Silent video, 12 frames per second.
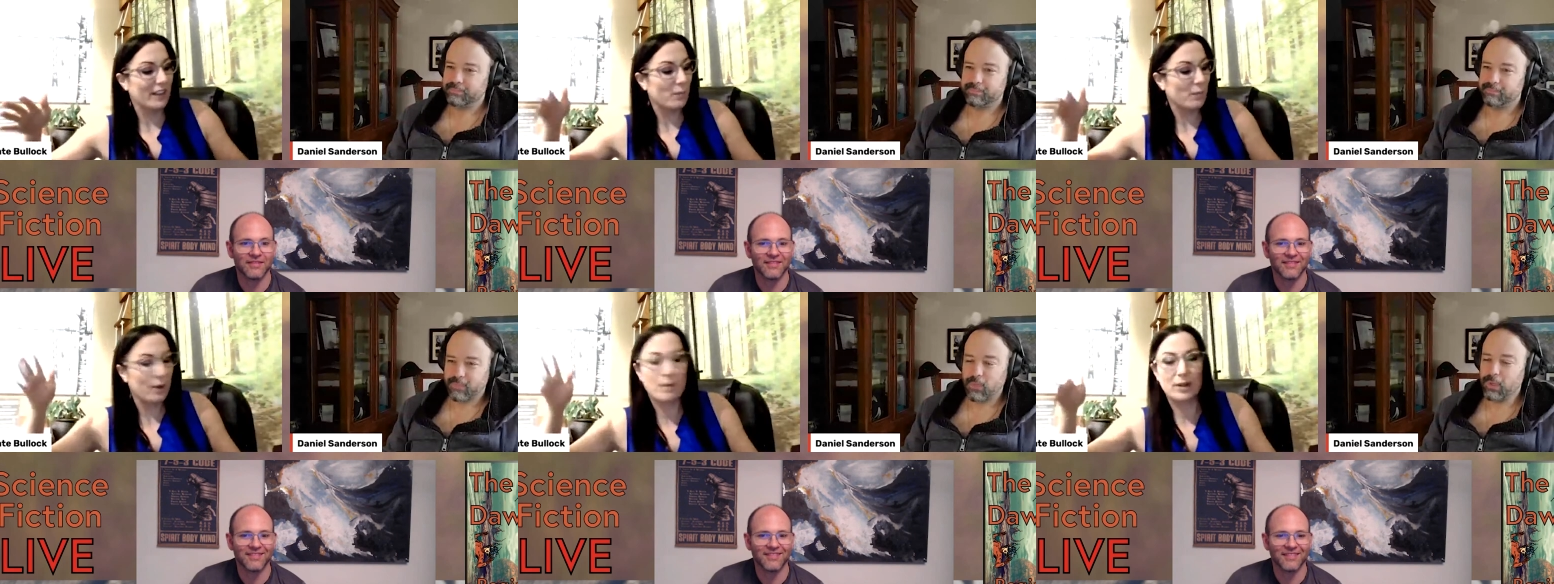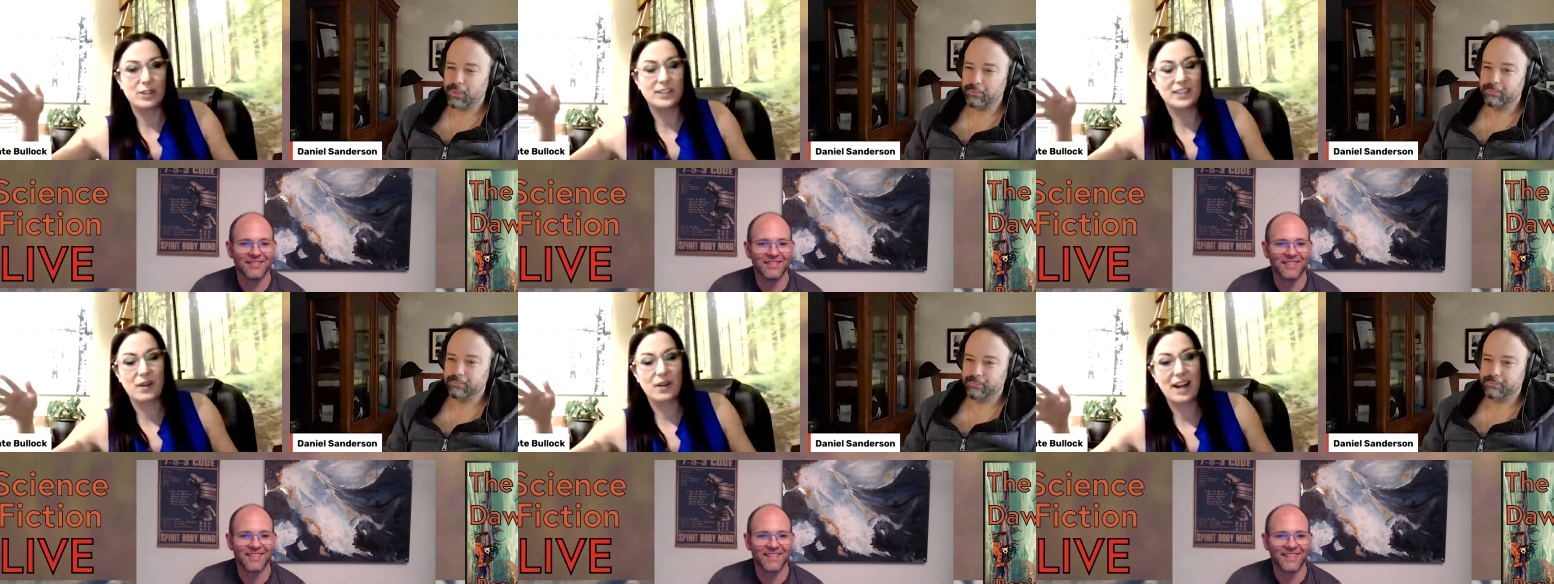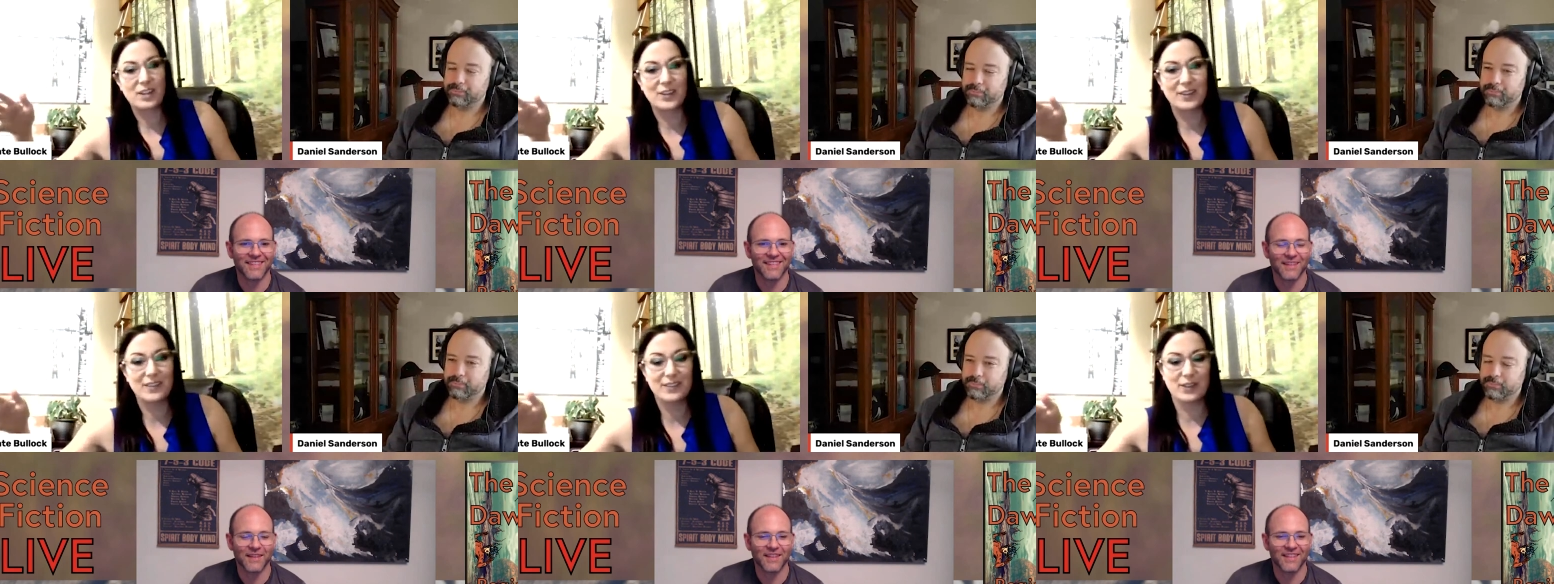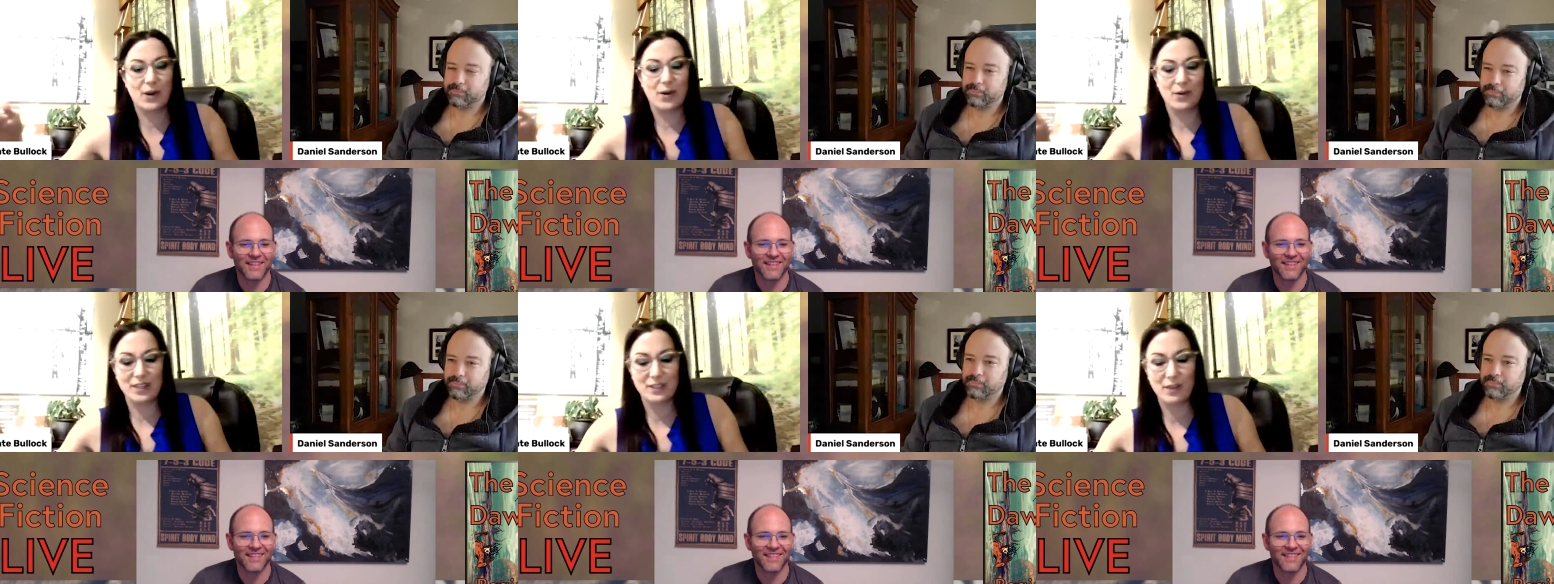Speaker 1: It's pretty okay. much just interaction.
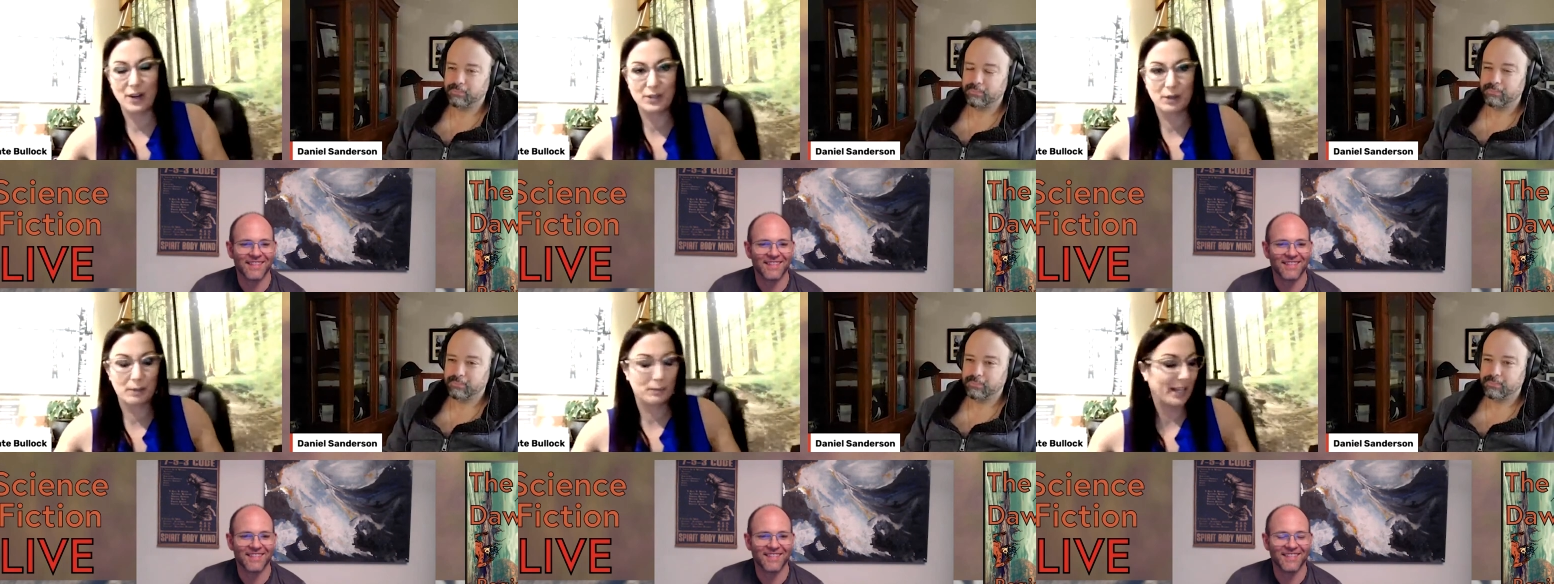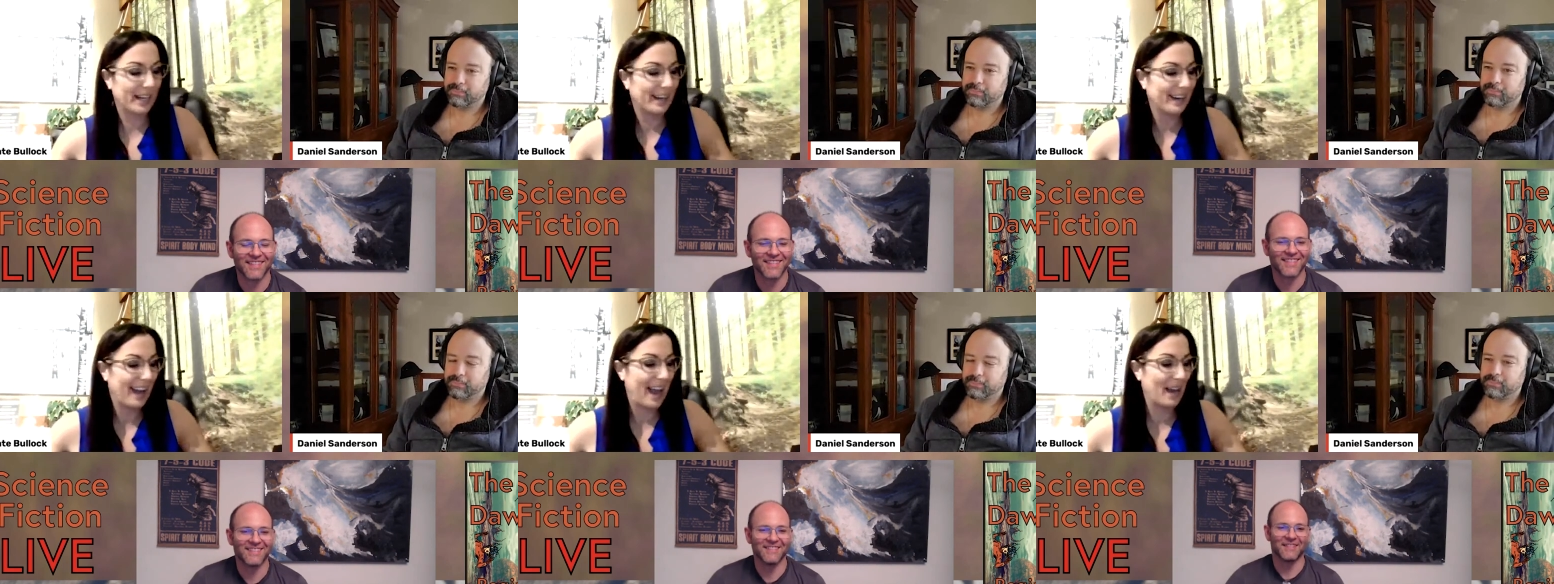So it's very script like.